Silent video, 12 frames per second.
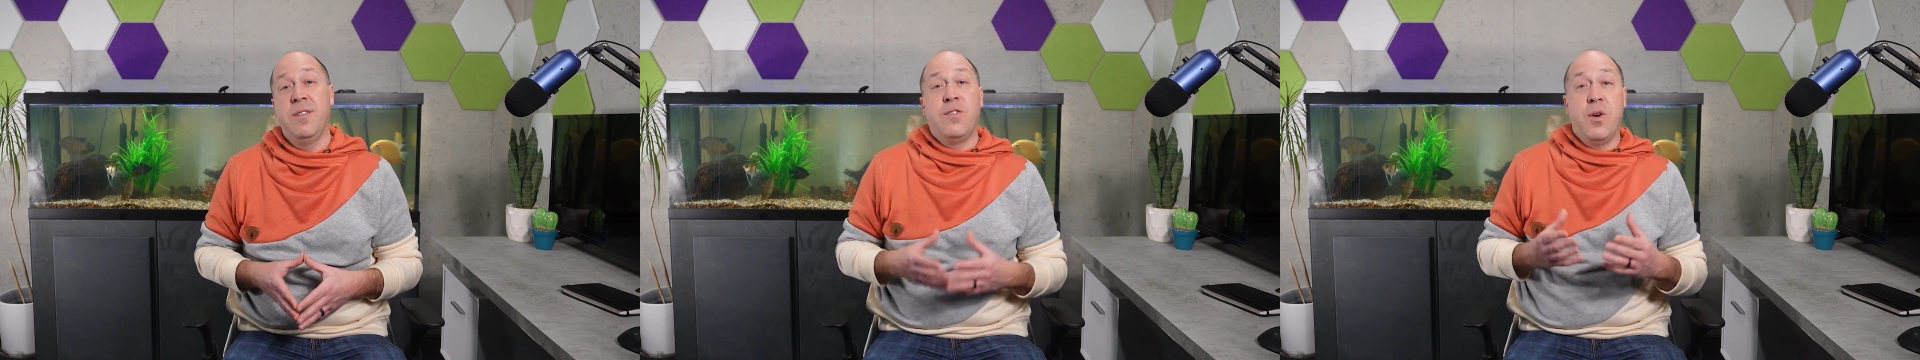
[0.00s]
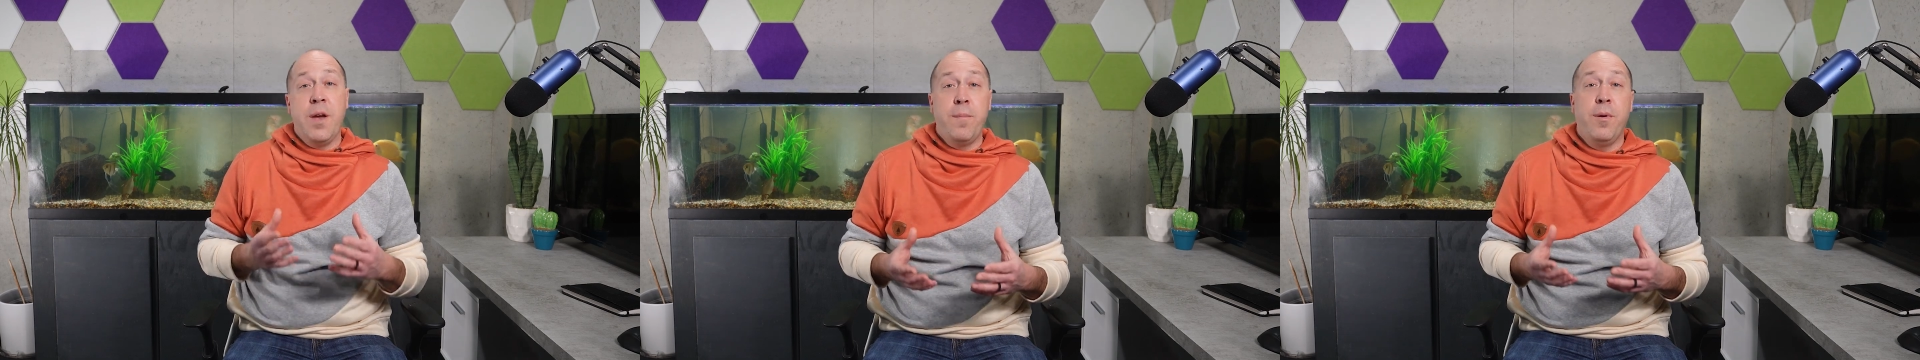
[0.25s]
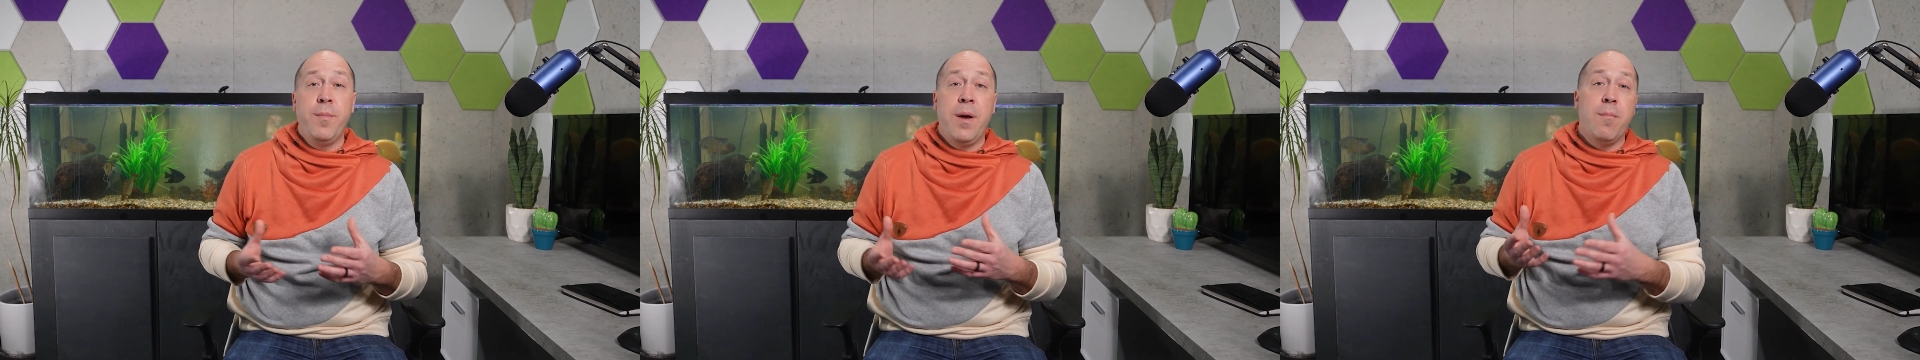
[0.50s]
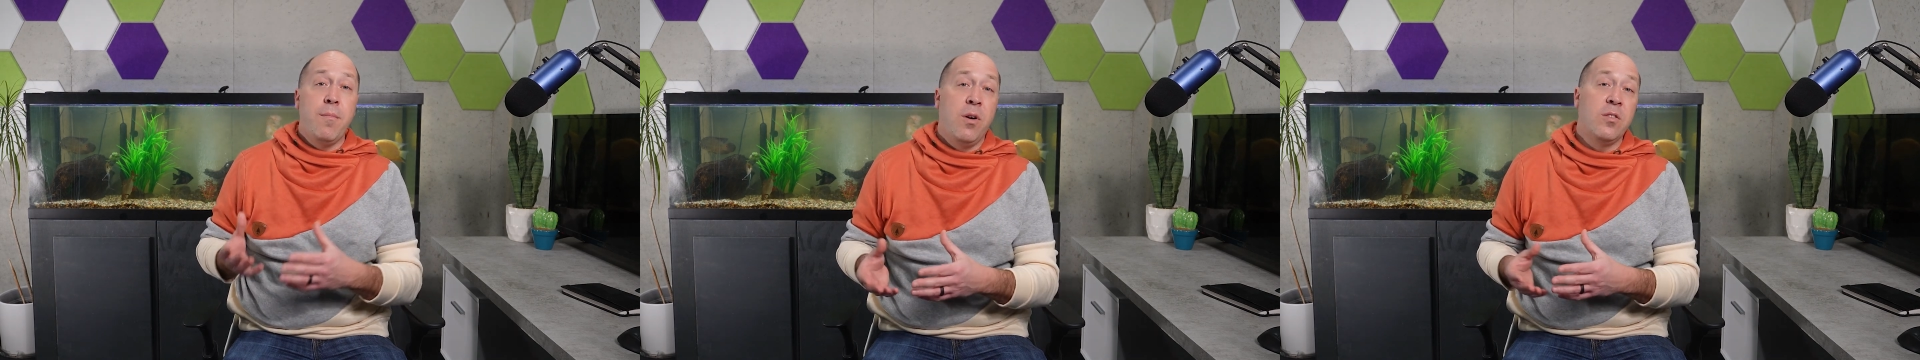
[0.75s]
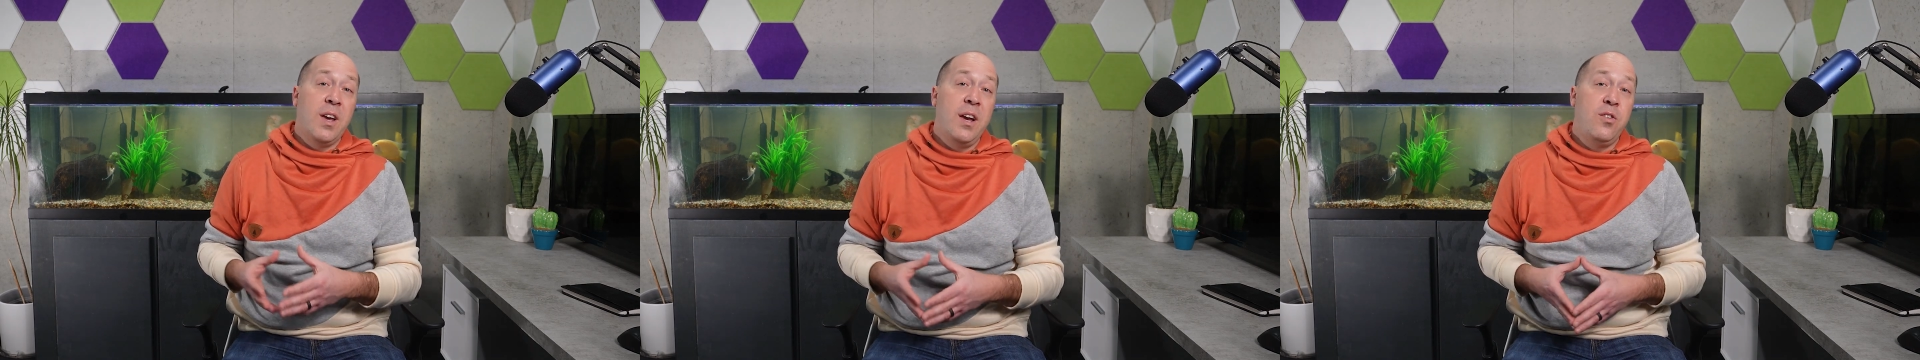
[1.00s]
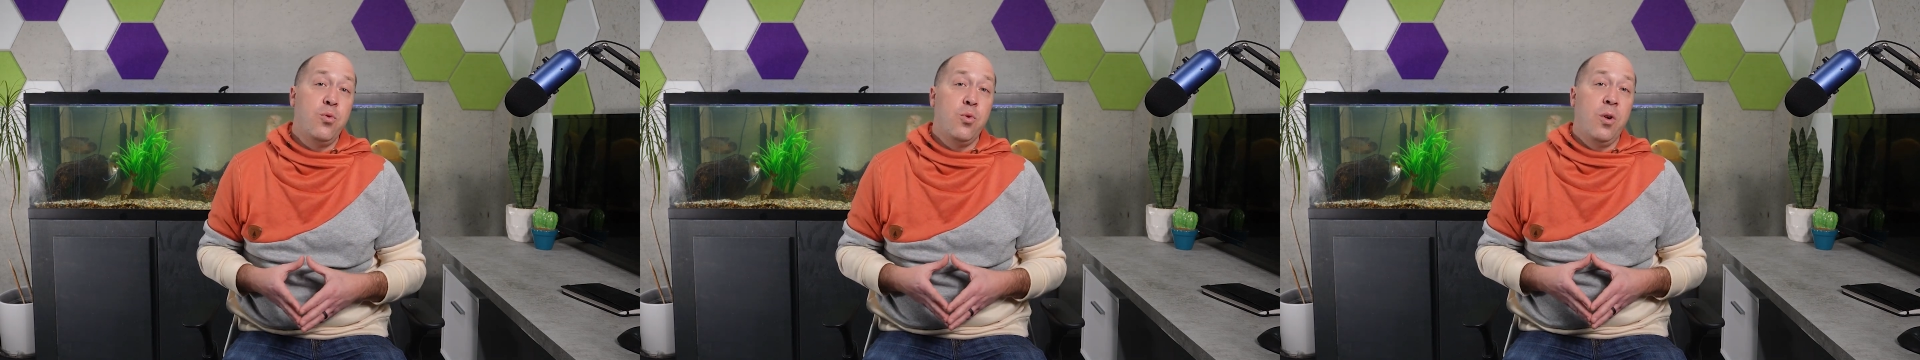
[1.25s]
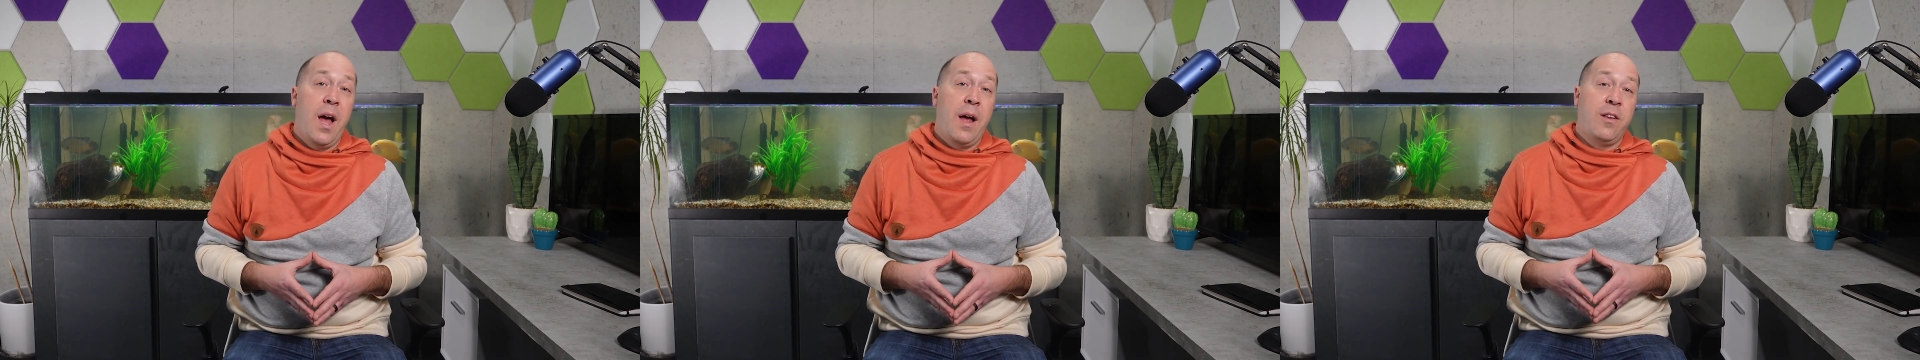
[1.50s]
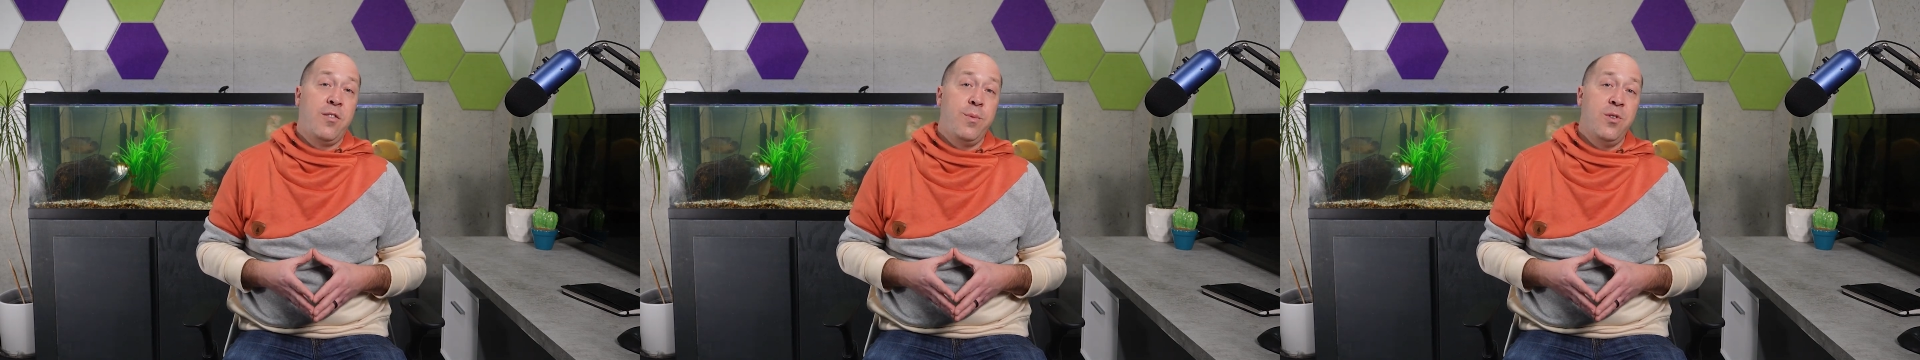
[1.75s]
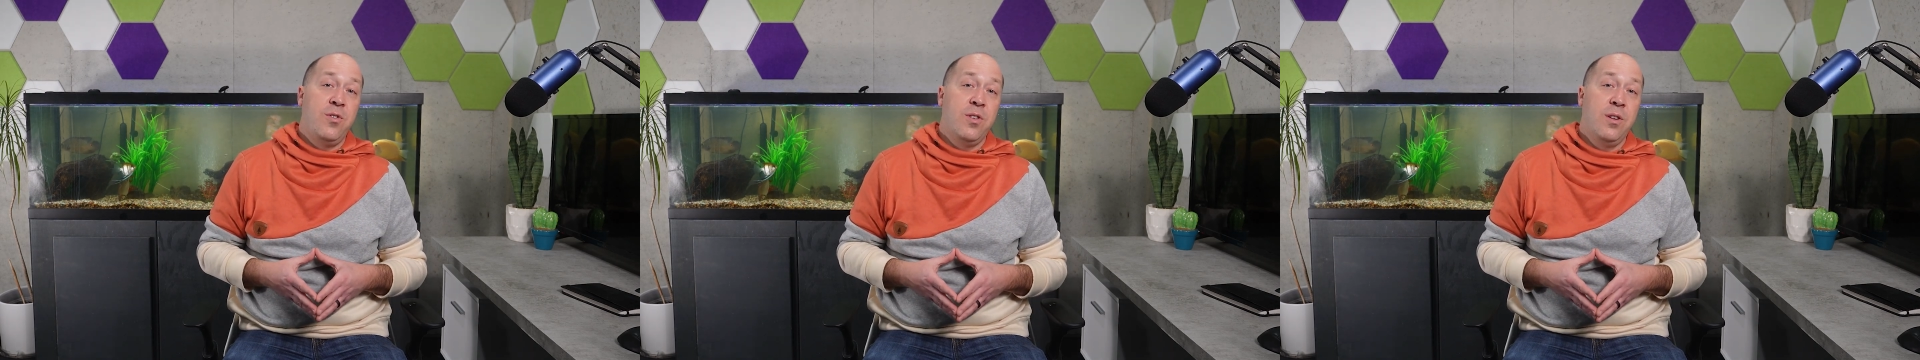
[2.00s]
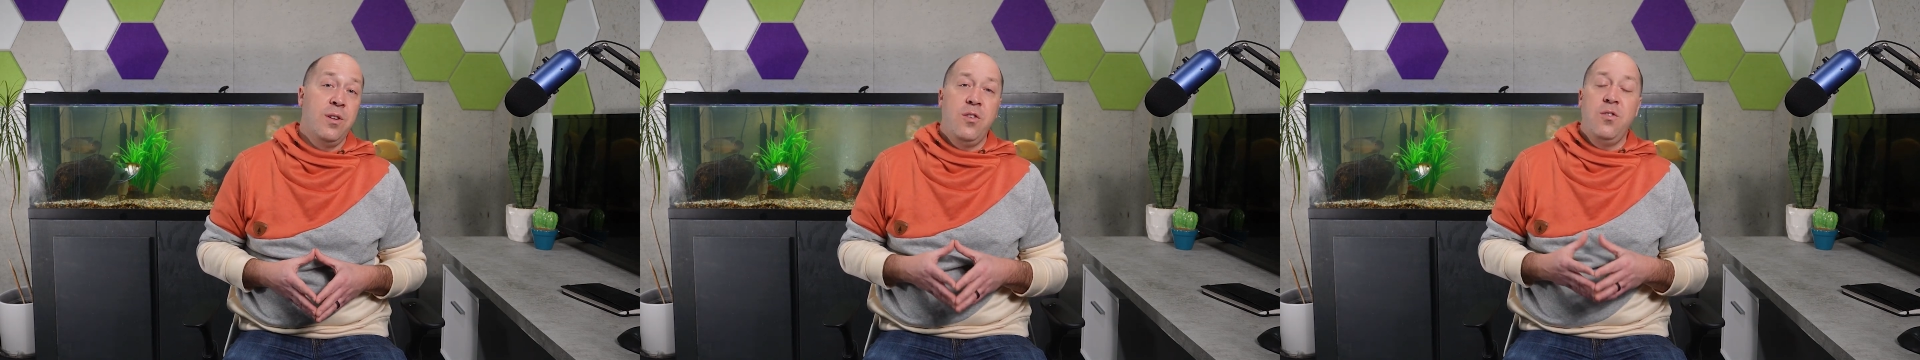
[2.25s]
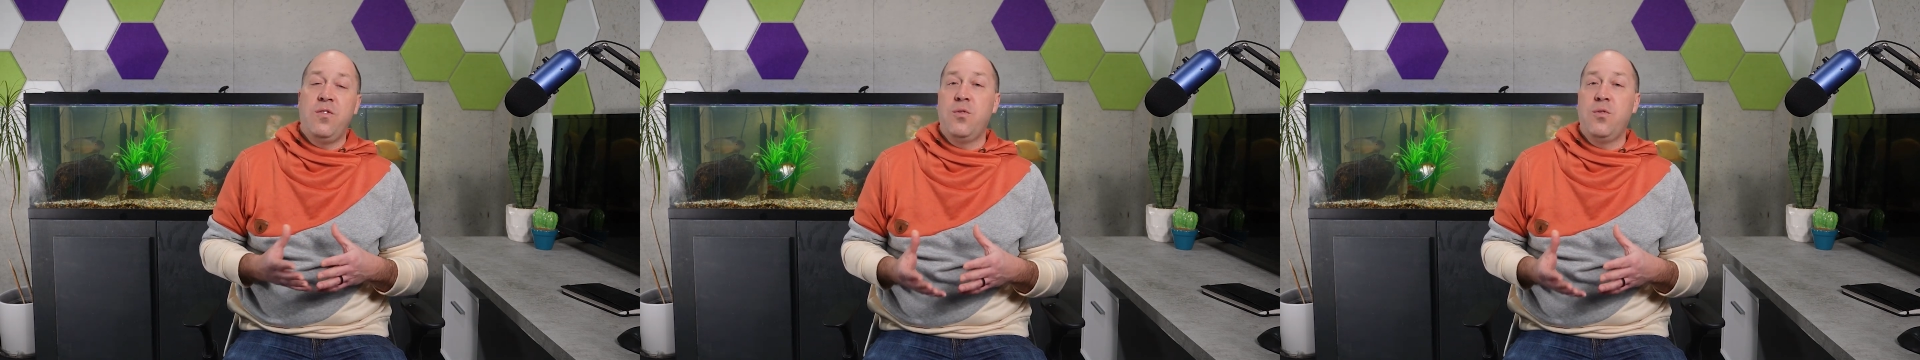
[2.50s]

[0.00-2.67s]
So implement multi-tool attribution. Use